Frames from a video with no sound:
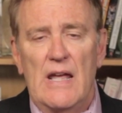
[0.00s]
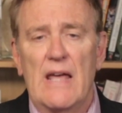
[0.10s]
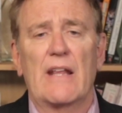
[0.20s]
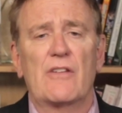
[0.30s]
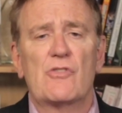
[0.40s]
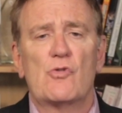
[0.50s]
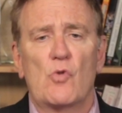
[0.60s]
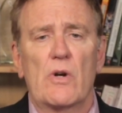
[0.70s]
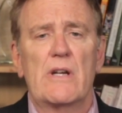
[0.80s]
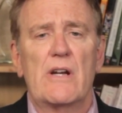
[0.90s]
and
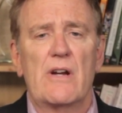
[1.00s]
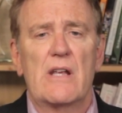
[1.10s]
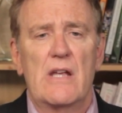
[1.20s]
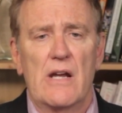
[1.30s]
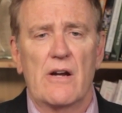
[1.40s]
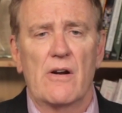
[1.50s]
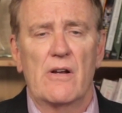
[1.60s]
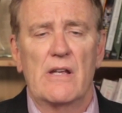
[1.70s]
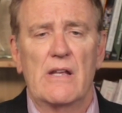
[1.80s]
extraordinary care